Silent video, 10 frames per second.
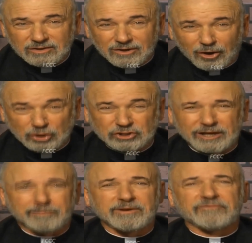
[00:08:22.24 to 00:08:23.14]
are
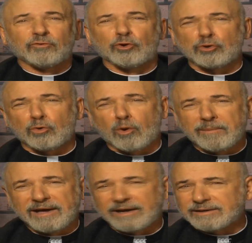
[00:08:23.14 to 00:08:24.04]
set before you, O
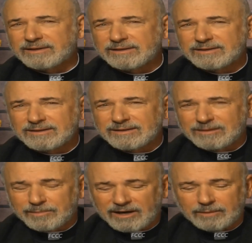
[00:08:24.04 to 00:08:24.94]
man, the
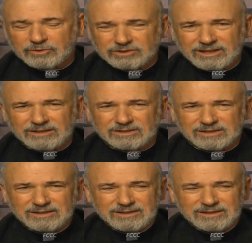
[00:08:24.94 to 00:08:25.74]
Bible says.